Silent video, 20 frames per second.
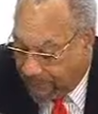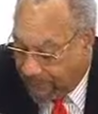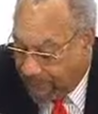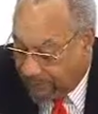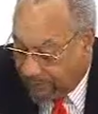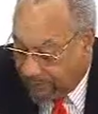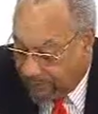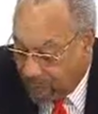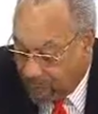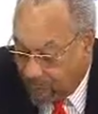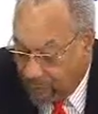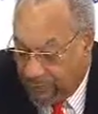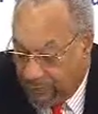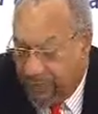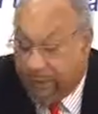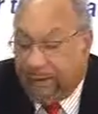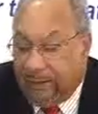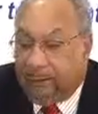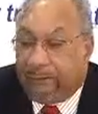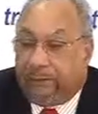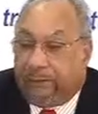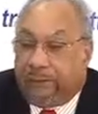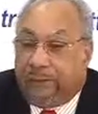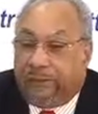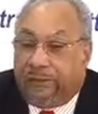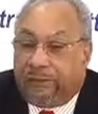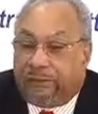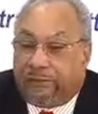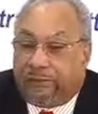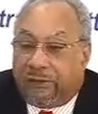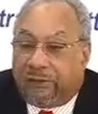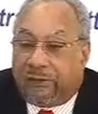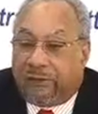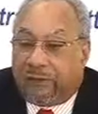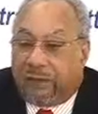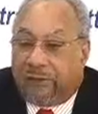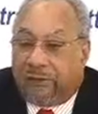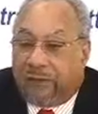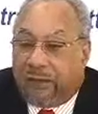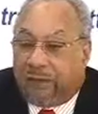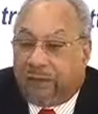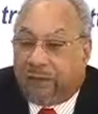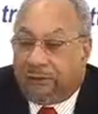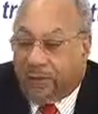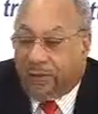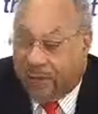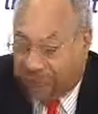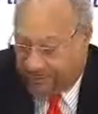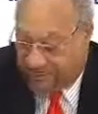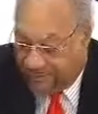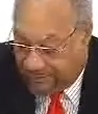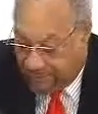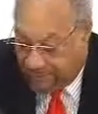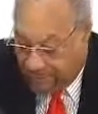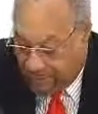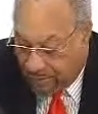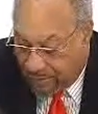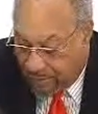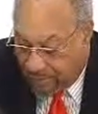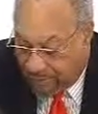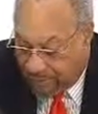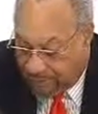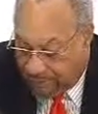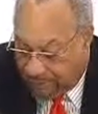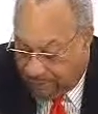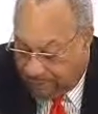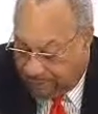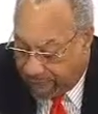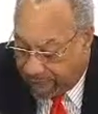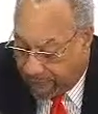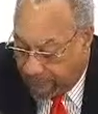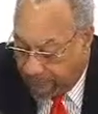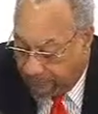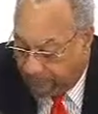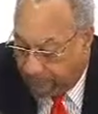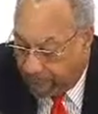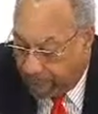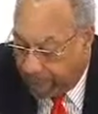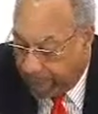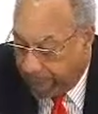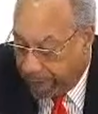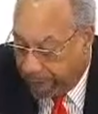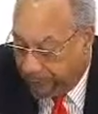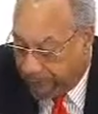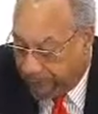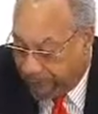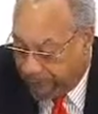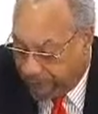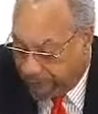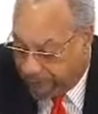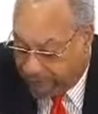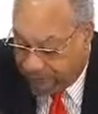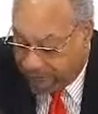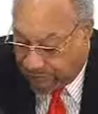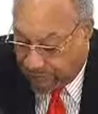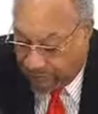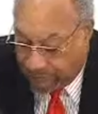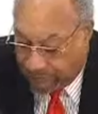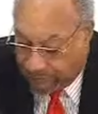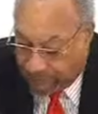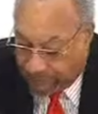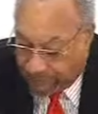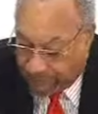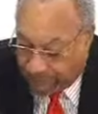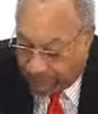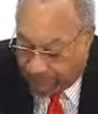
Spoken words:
including information arising out of briefings and so on.